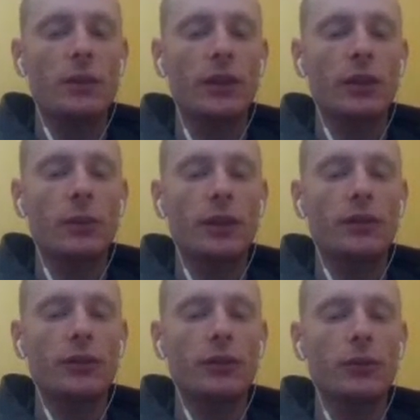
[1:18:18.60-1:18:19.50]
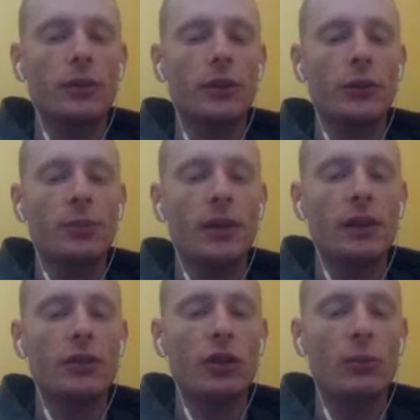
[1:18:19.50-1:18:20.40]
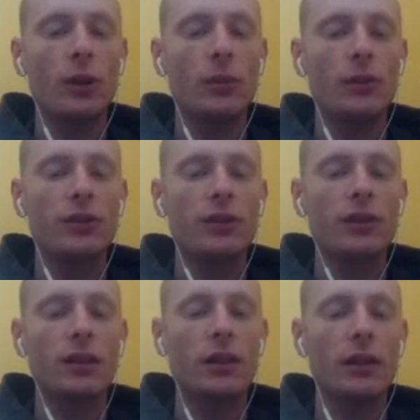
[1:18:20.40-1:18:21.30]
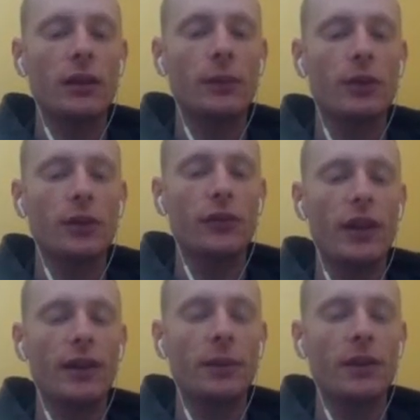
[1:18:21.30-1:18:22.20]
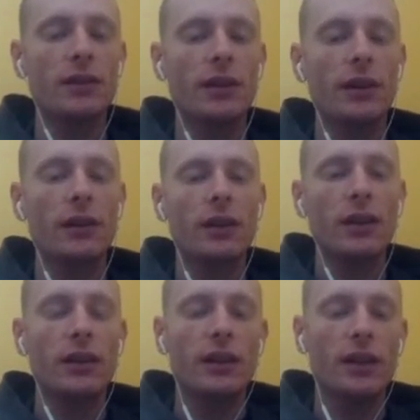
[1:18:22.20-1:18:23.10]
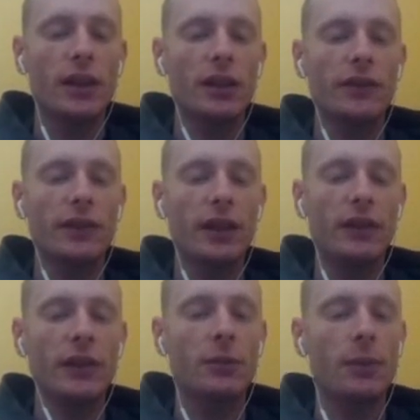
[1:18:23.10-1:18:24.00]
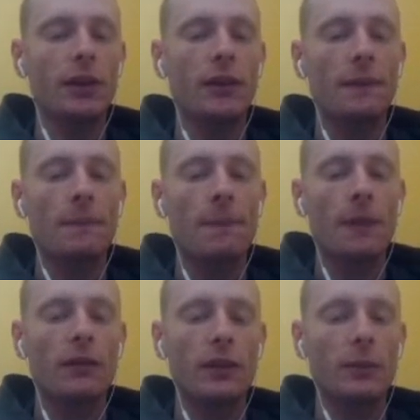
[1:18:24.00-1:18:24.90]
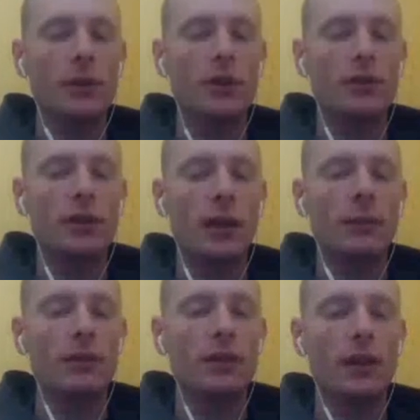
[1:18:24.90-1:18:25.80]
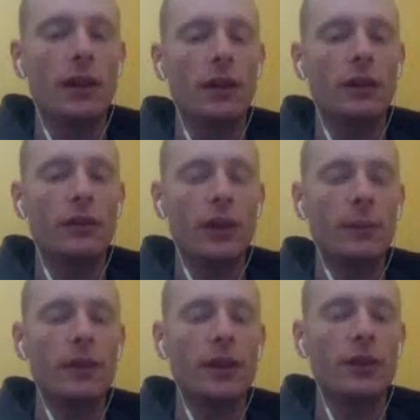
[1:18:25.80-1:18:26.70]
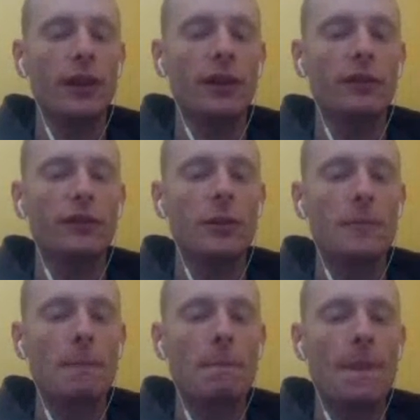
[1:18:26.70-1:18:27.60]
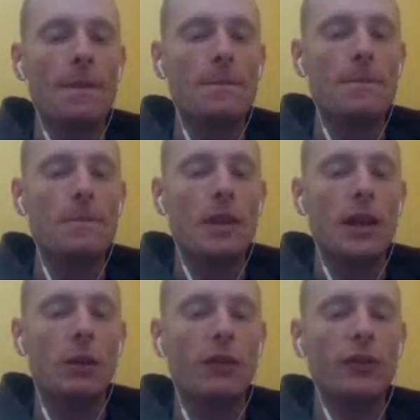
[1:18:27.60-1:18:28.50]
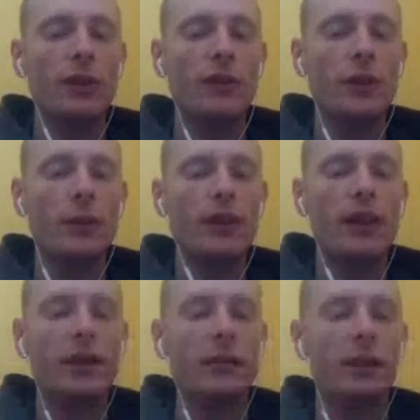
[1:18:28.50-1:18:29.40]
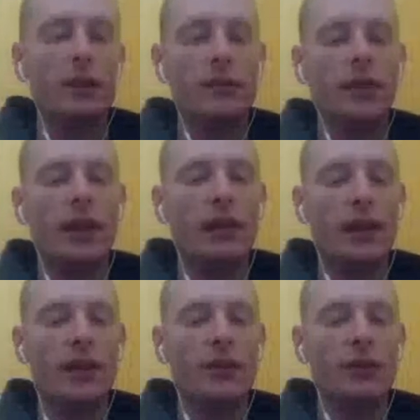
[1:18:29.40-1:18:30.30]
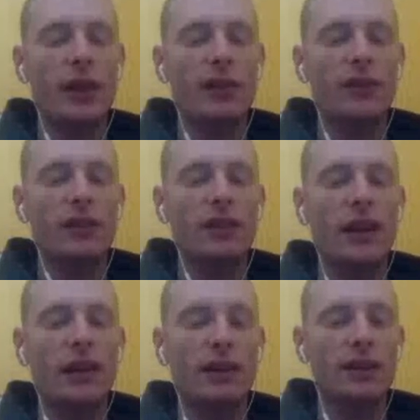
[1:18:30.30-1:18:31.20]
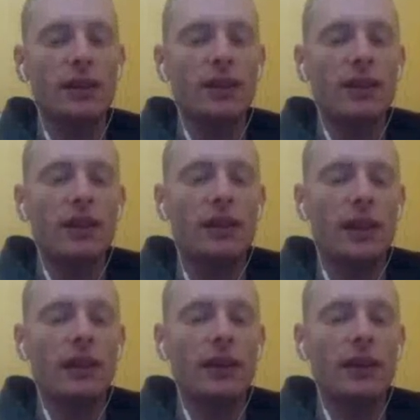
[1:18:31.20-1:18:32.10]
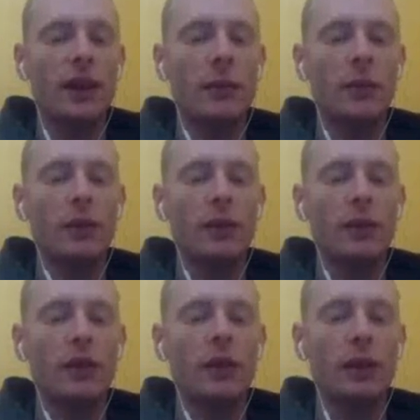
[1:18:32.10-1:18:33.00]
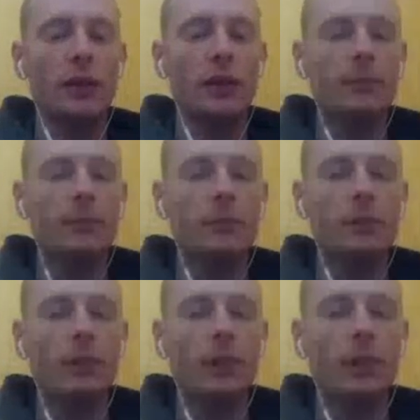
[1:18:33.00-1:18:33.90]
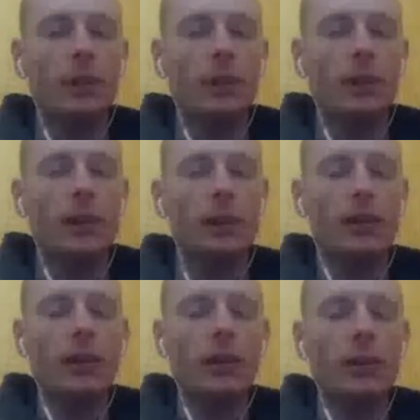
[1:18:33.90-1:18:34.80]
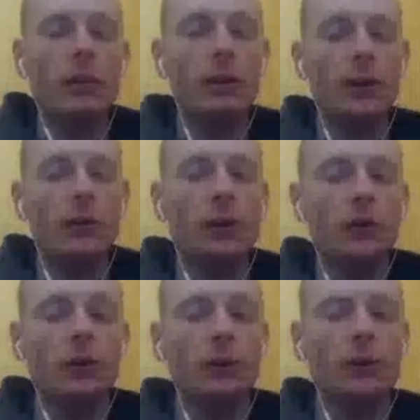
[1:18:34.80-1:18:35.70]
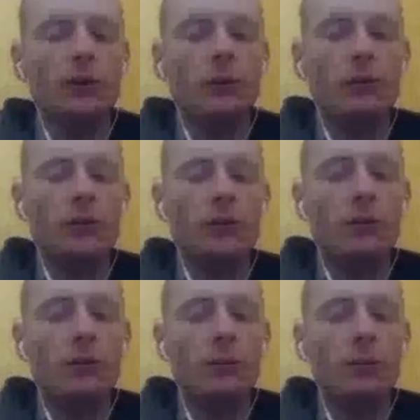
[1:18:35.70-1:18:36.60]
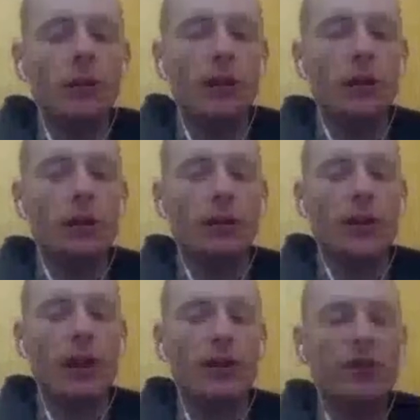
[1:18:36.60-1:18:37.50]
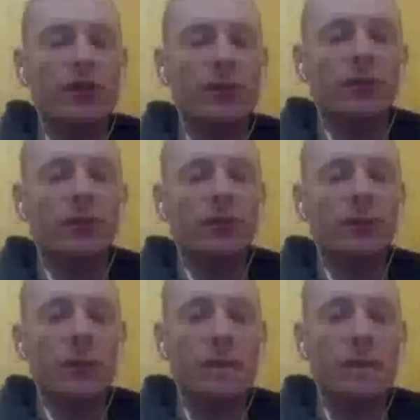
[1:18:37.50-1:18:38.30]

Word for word: a really good one to use because soul bubbles, uh, which are the flying enemies there, give a ton of XP for how much damage they, for how much health they have. However, if you attack them and survive, and they survive the attack, then they will um, heal or also, they can also revive each other too.